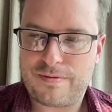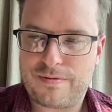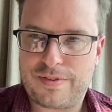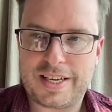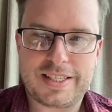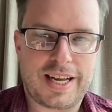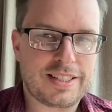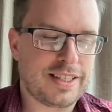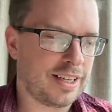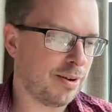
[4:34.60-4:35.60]

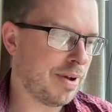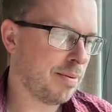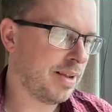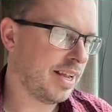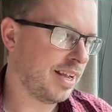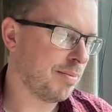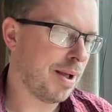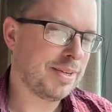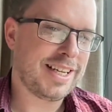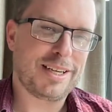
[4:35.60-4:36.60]
Fantastic. I'm happy. I'm
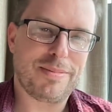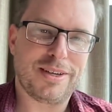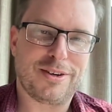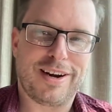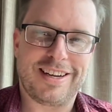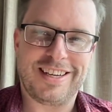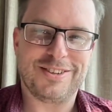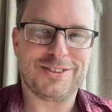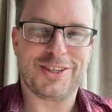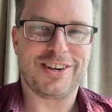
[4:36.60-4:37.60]
happy to take a bit of credit in
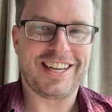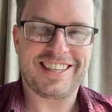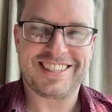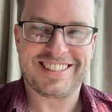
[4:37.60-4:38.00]
your journey.